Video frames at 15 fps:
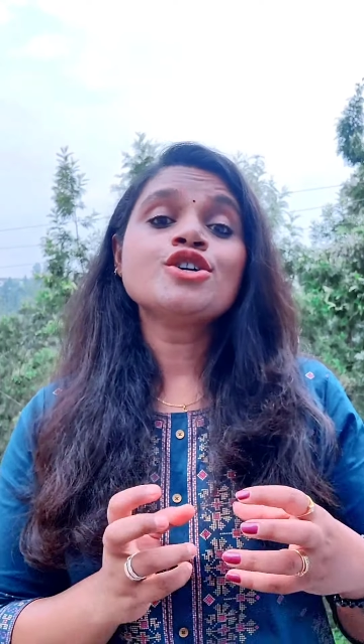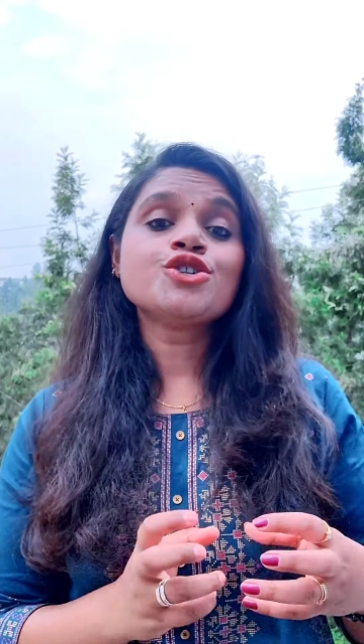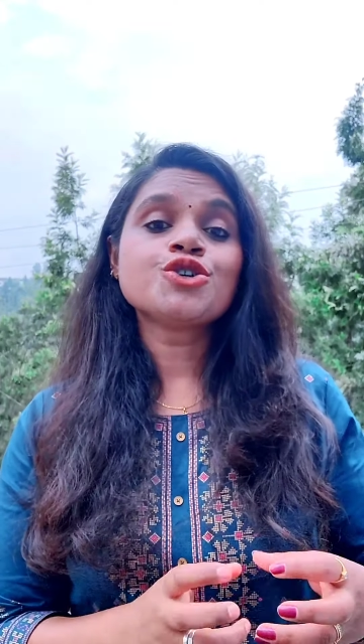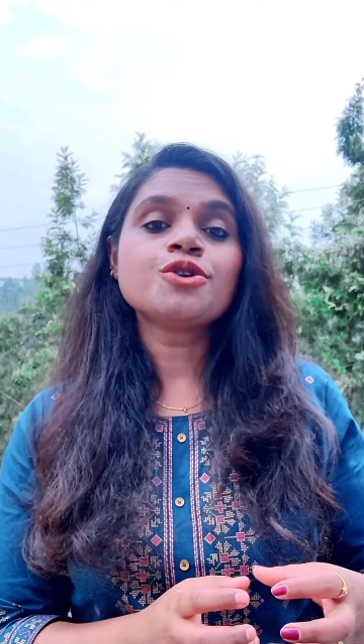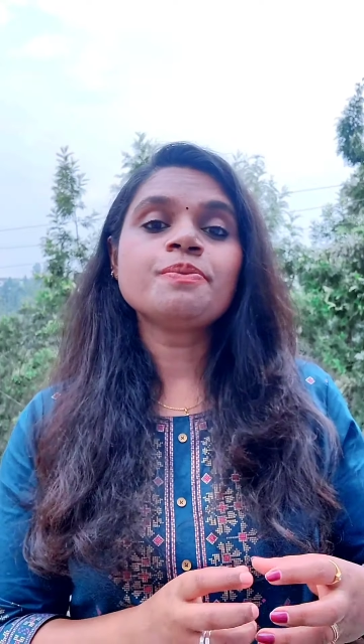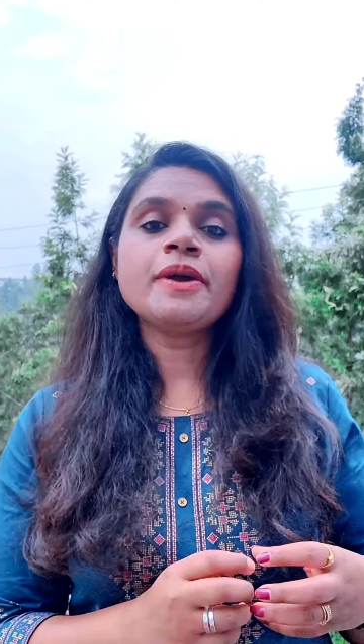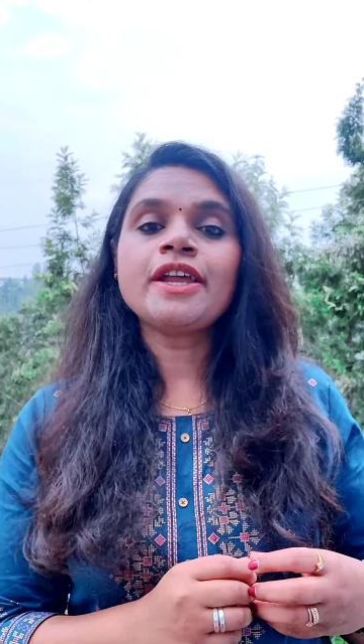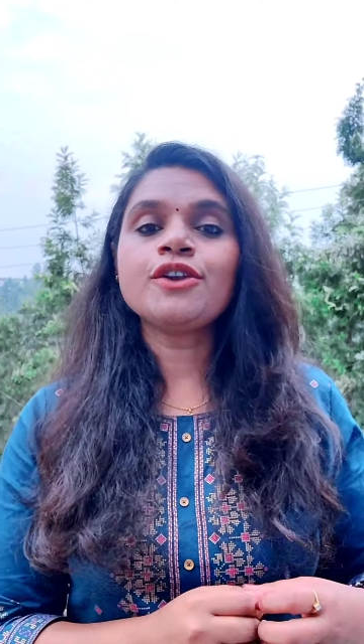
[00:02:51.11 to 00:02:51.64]

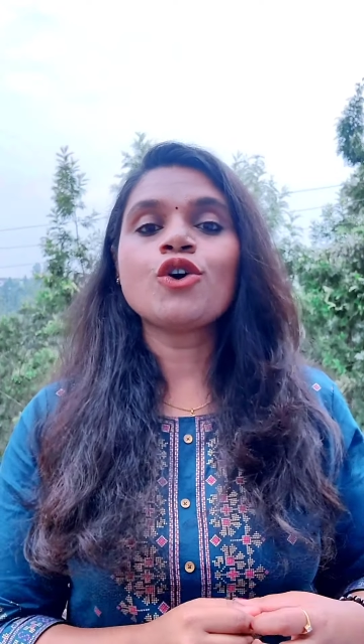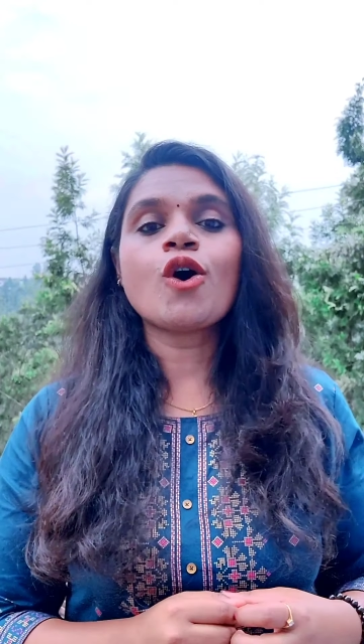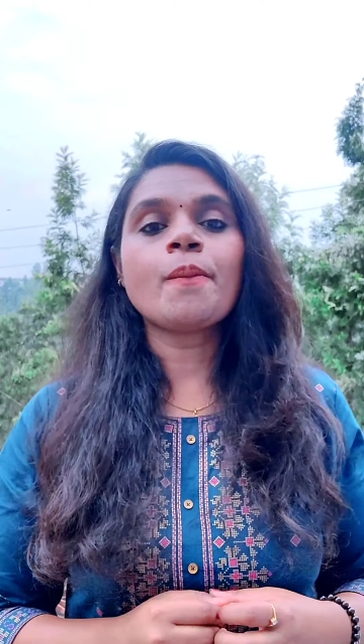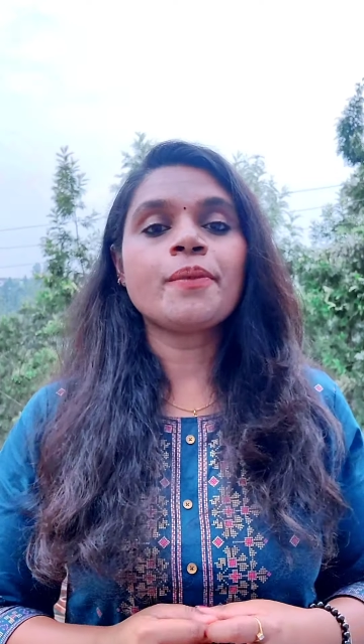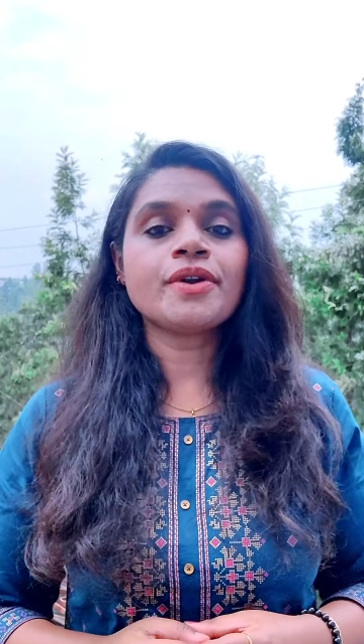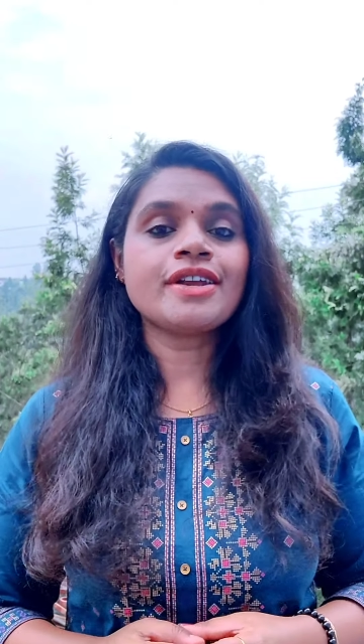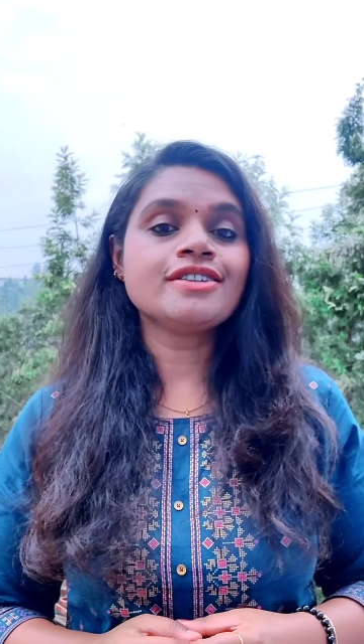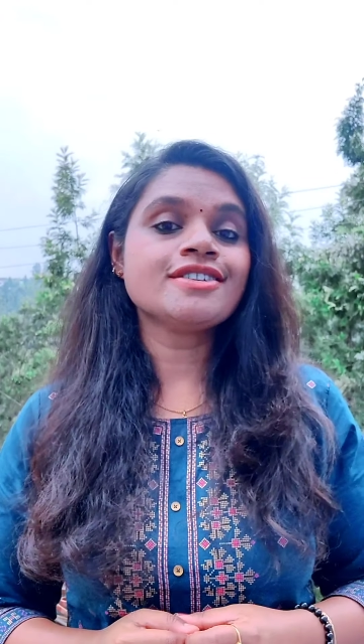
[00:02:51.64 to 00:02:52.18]
should be
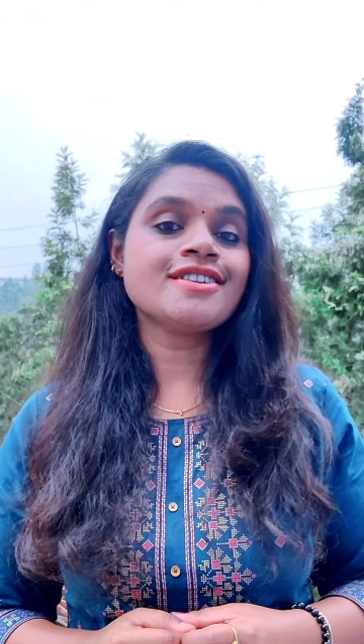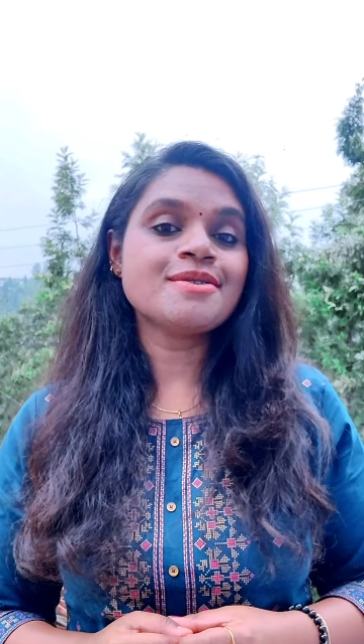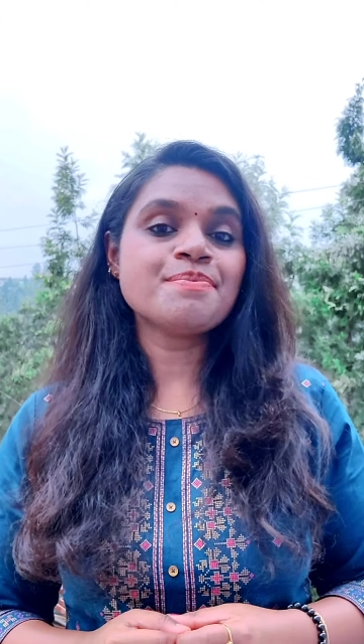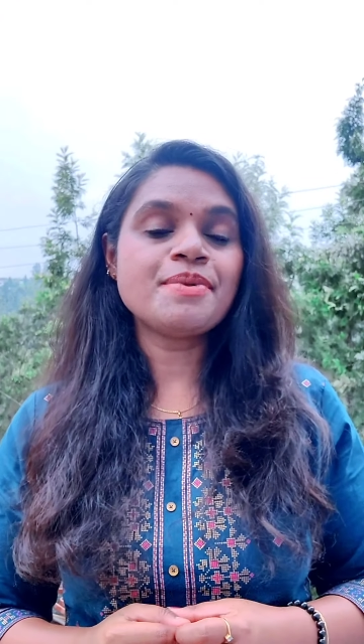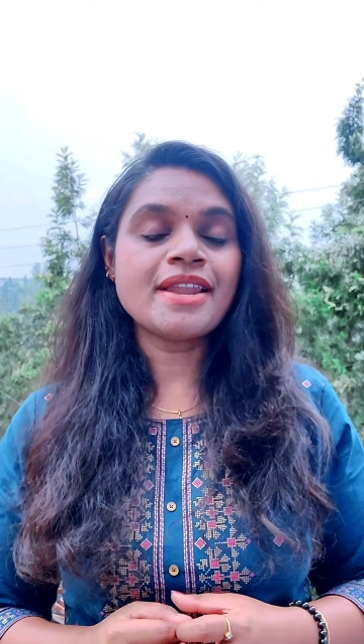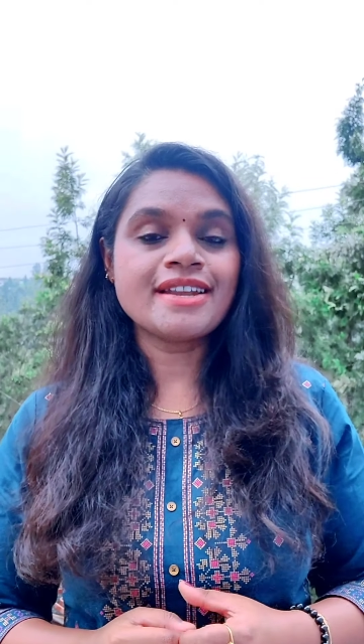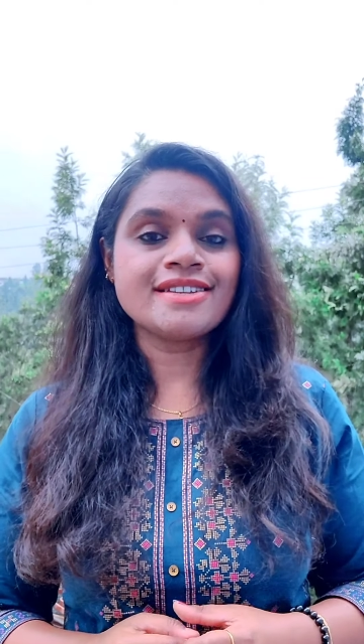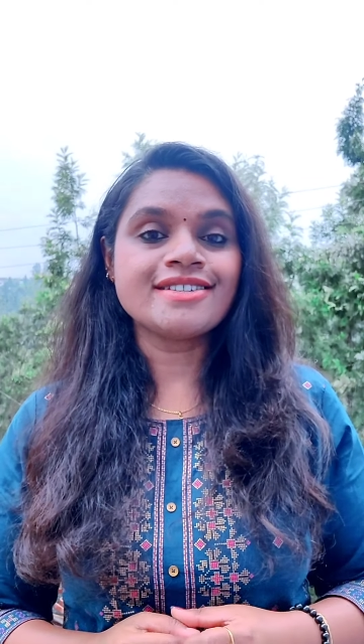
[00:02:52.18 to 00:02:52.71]
incorporated
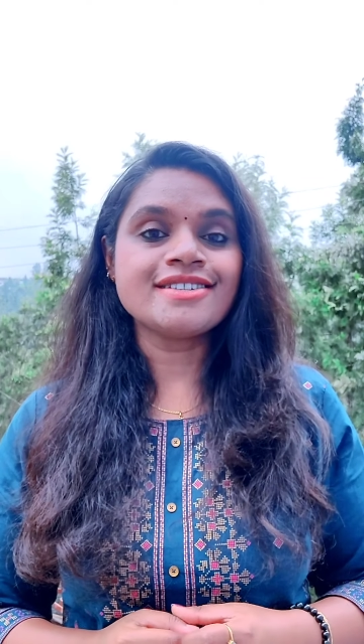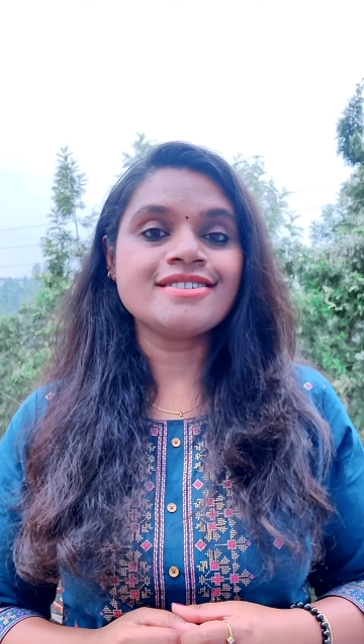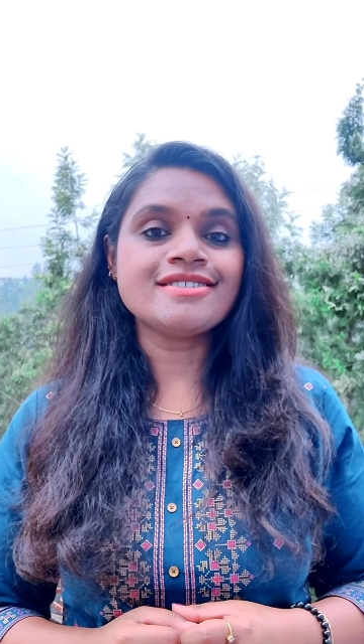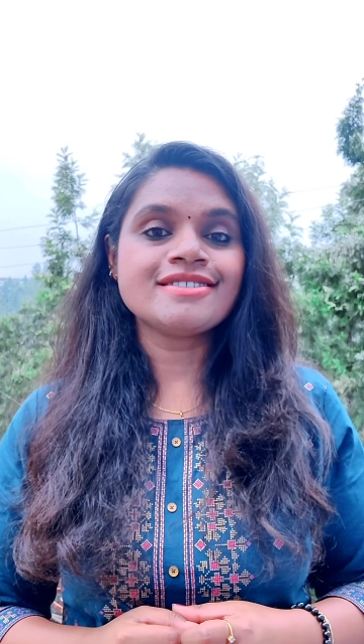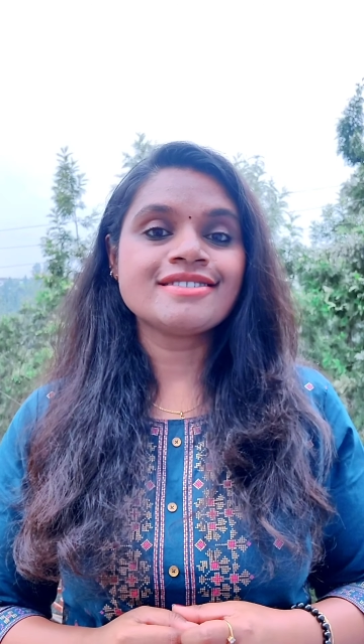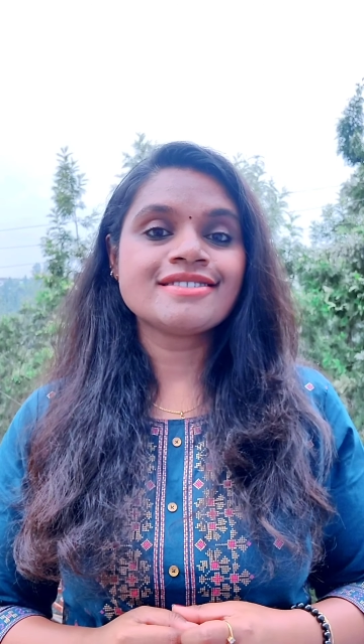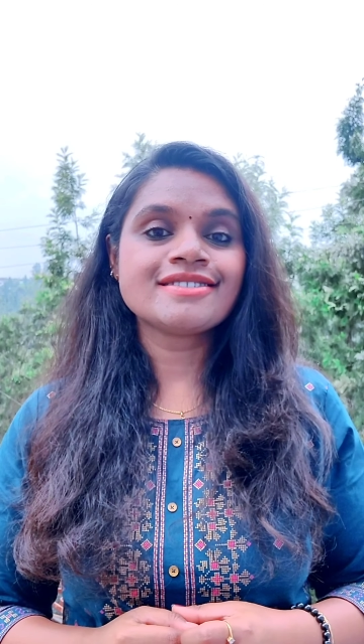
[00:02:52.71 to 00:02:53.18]
in plenty.